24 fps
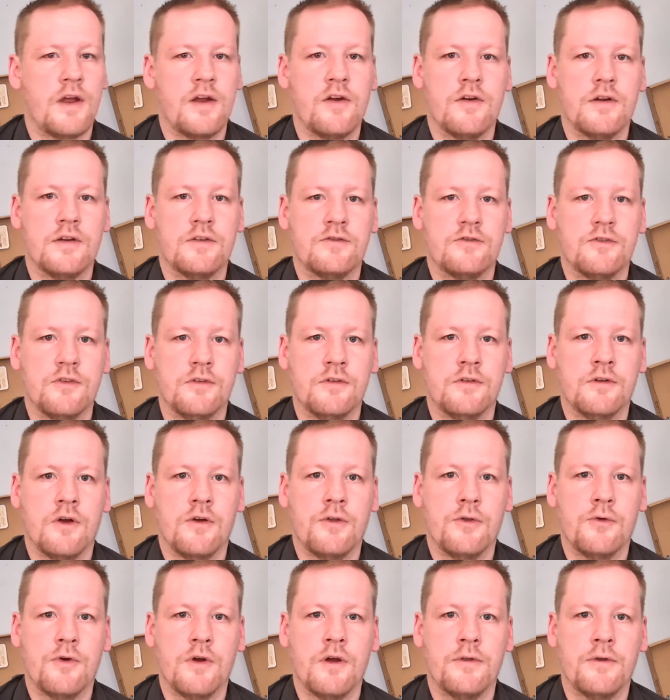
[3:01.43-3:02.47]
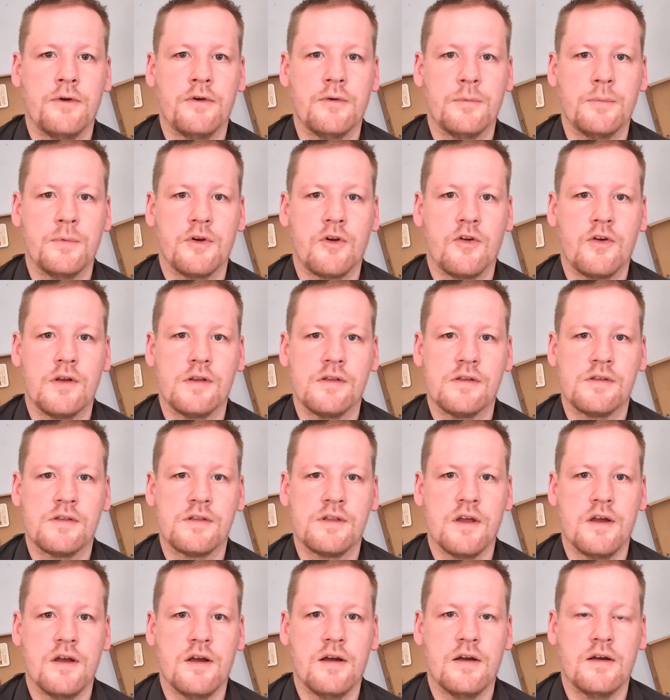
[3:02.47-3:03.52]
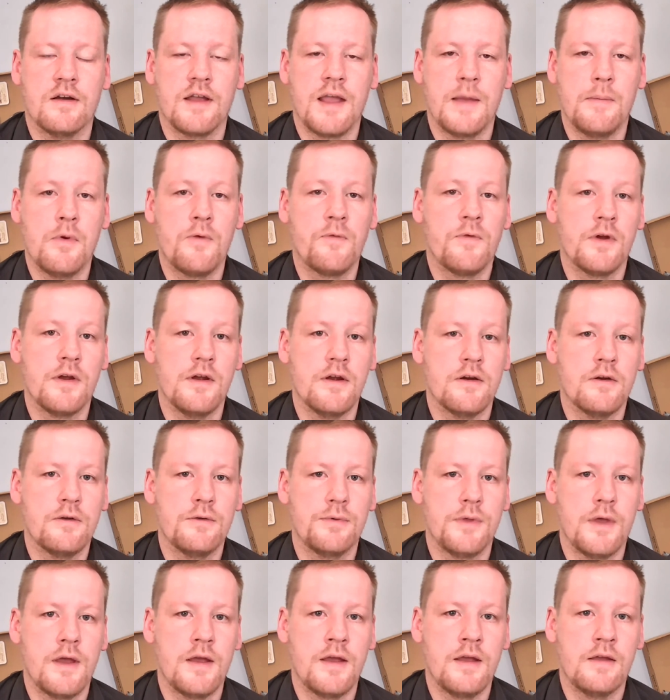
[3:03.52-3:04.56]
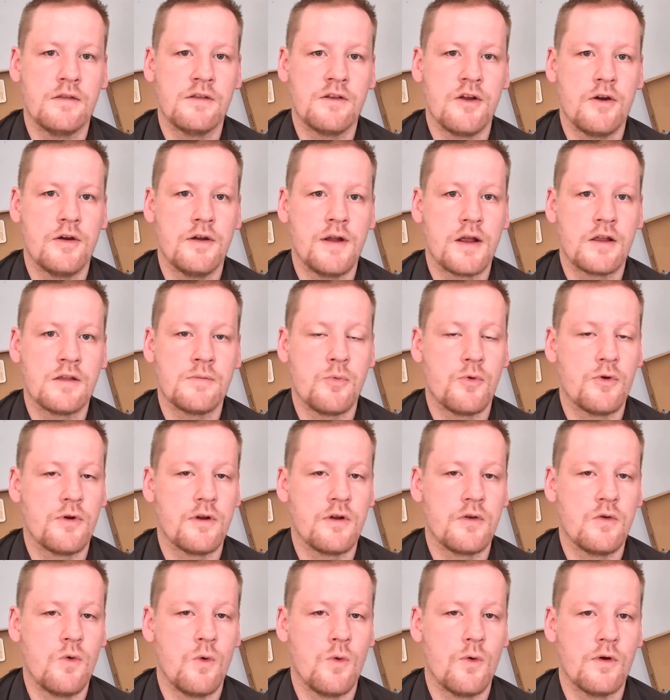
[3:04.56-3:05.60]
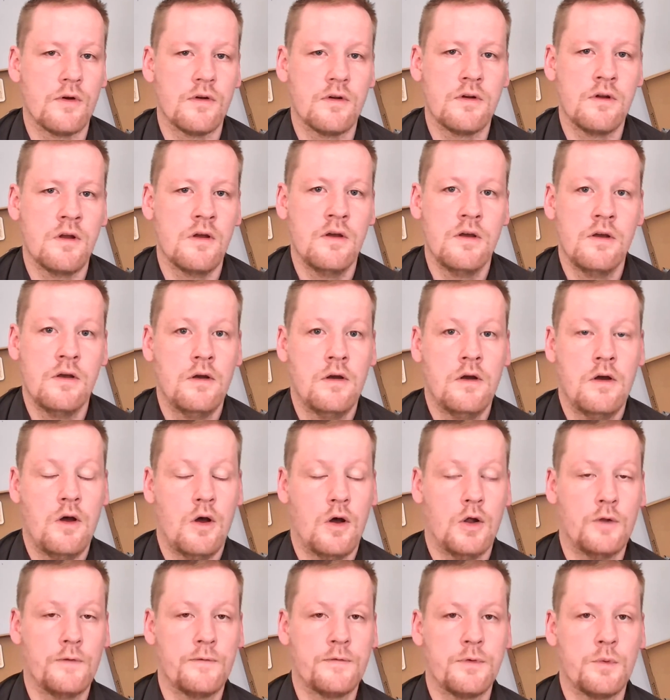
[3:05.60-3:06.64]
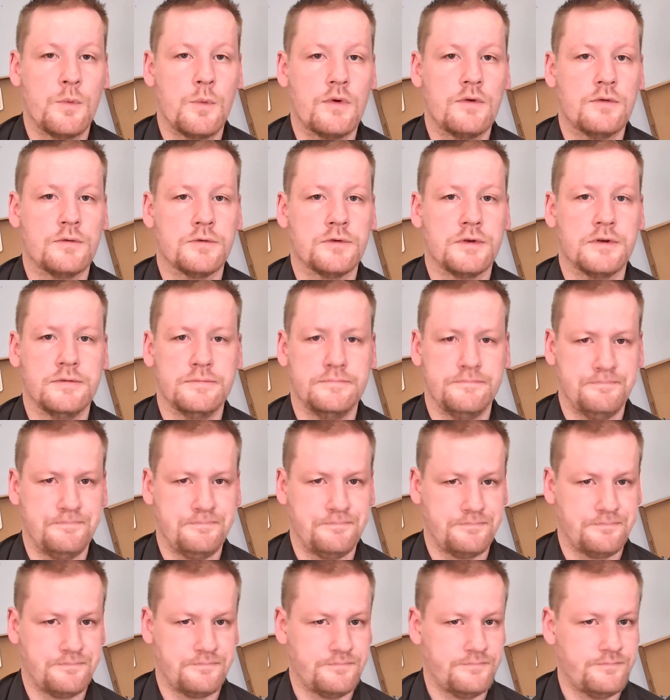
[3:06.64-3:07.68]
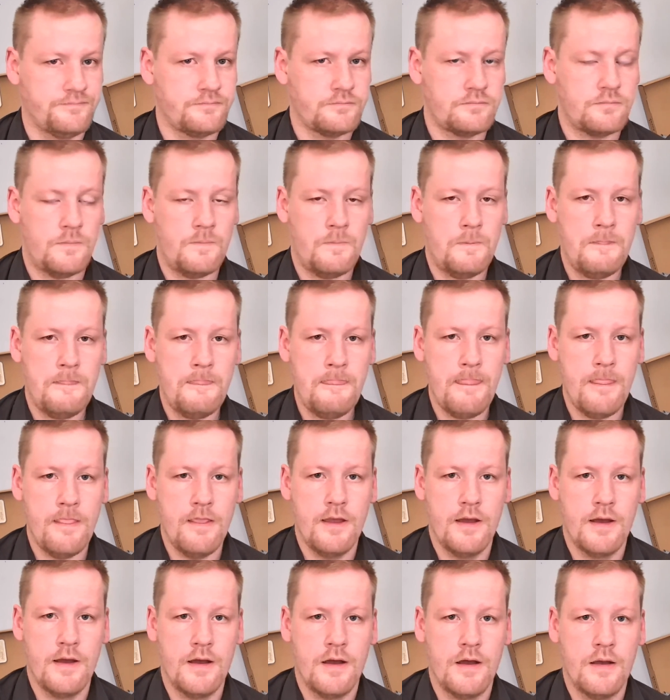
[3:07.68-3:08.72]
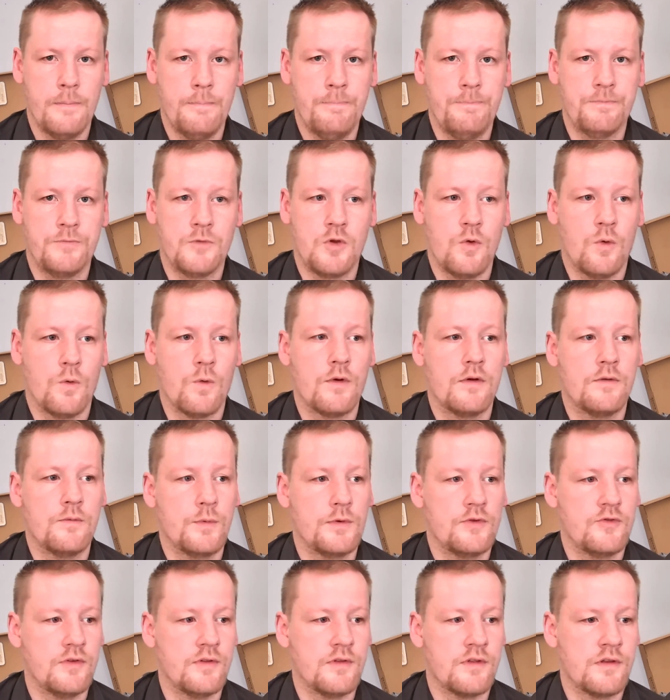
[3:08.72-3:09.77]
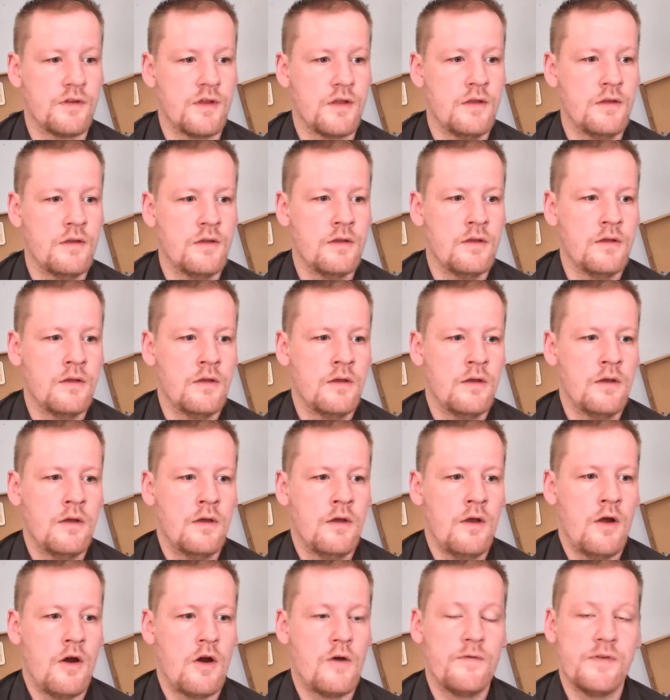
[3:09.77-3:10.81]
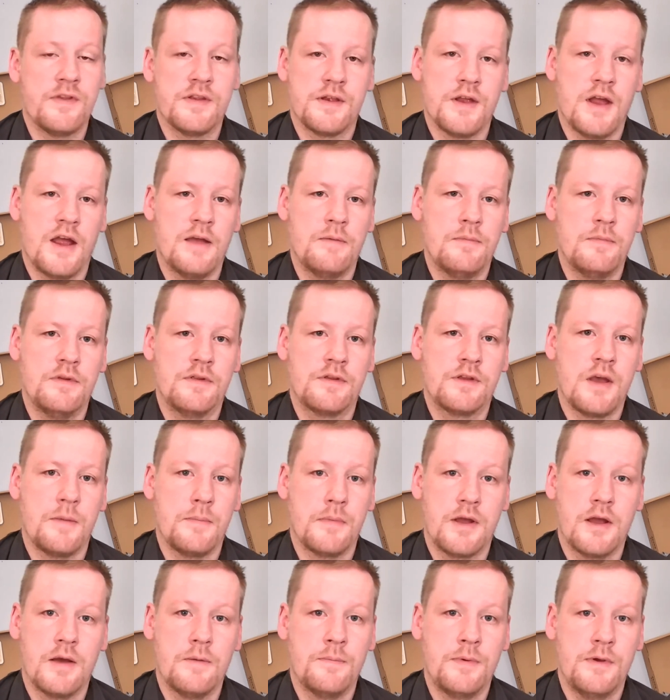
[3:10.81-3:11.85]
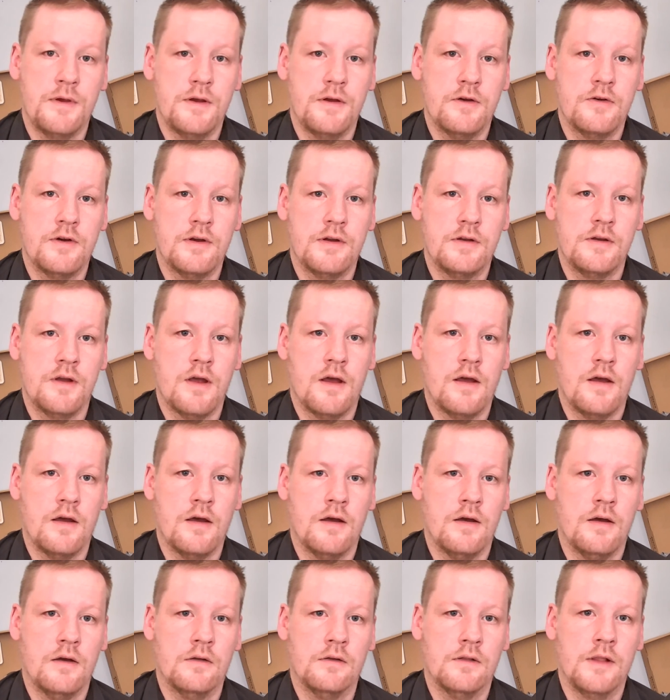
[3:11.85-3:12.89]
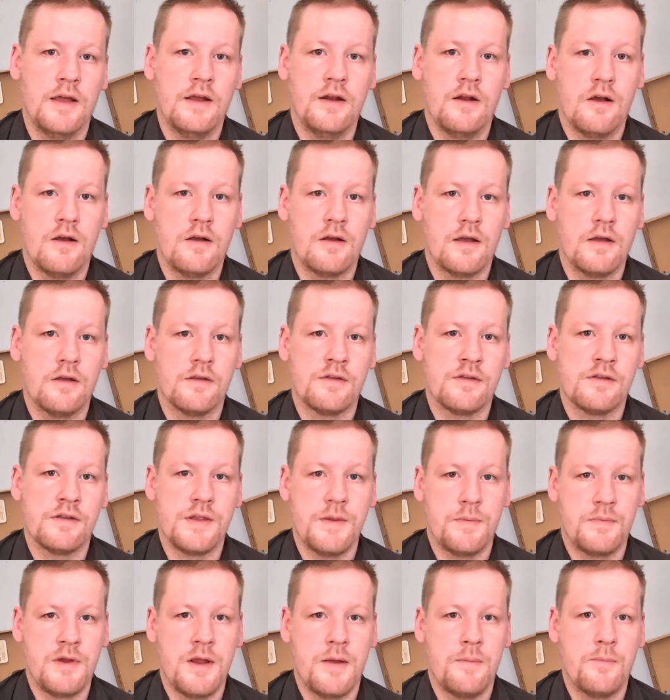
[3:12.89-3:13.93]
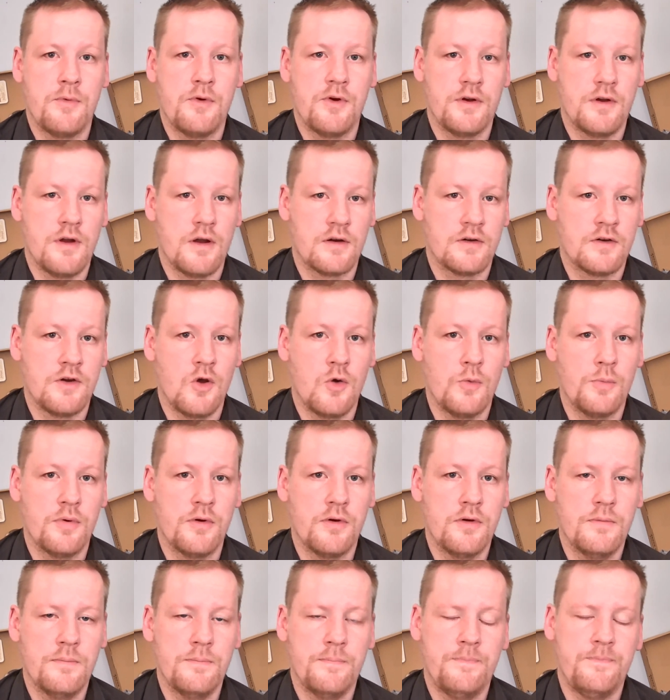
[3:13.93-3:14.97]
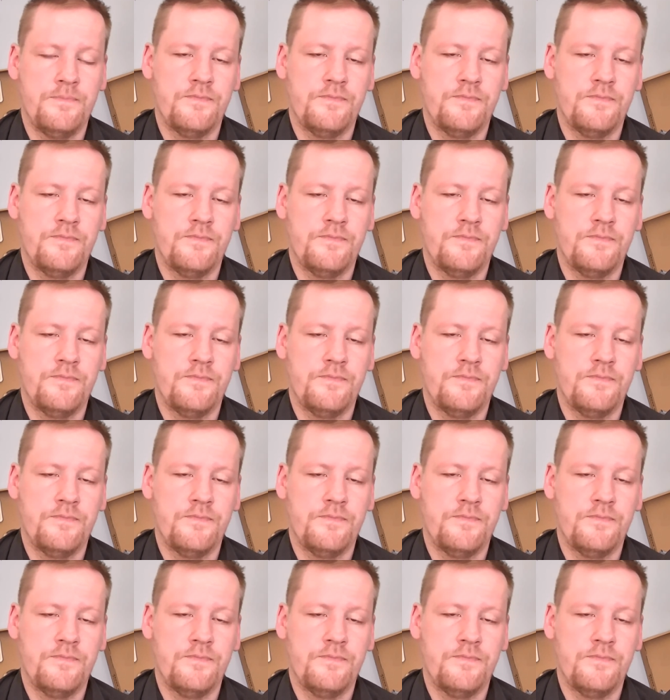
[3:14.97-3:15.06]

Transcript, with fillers: Irish, and all their other immigrants uh, came over here, they started exporting corn all over the world. Um, corn, which is harvest time, is coming up here in late August, September, and October.